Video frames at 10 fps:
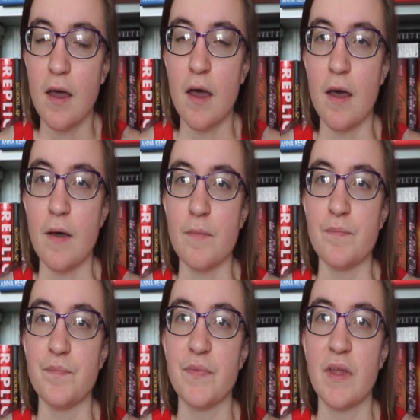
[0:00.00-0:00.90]

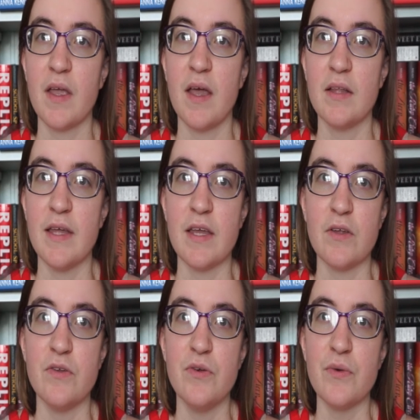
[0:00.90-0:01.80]
Um,
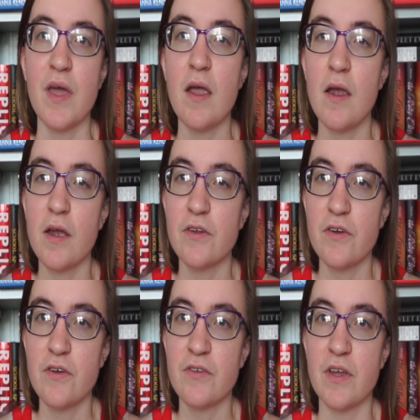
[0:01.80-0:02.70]
like new
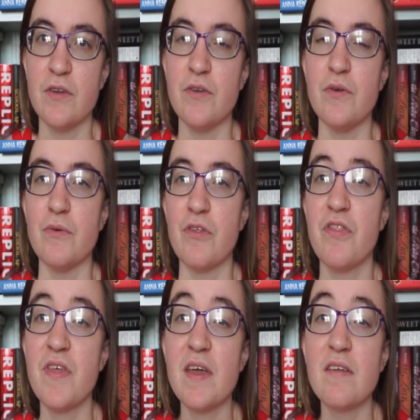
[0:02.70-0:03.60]
characters and new
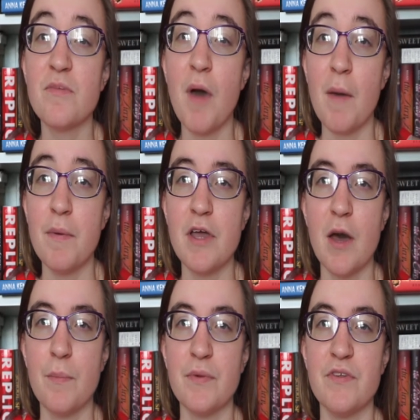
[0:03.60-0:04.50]
things popping
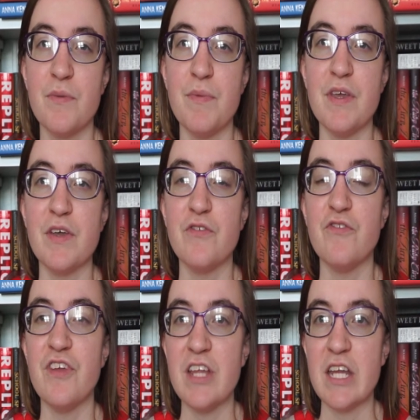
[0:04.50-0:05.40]
up to be
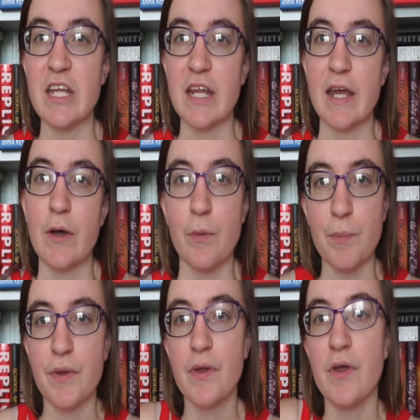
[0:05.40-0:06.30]
convenient and
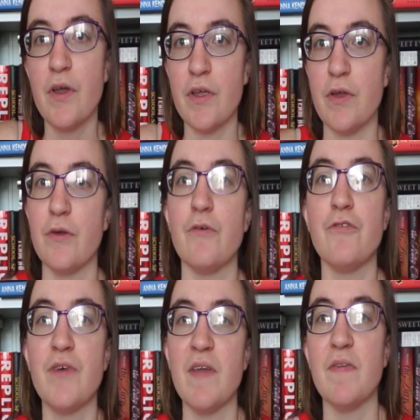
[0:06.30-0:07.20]
help, you know,
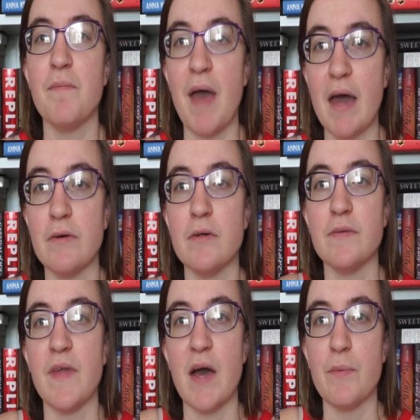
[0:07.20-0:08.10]
fight the
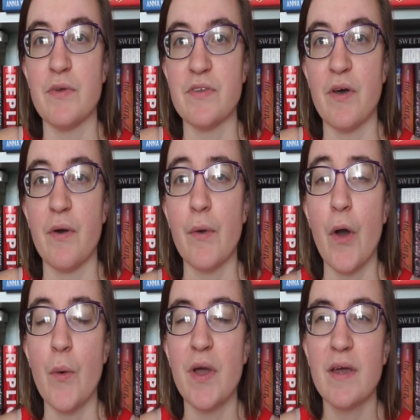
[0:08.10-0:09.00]
battle that was
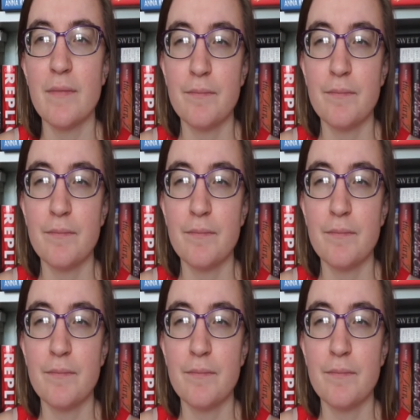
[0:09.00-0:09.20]
ongoing.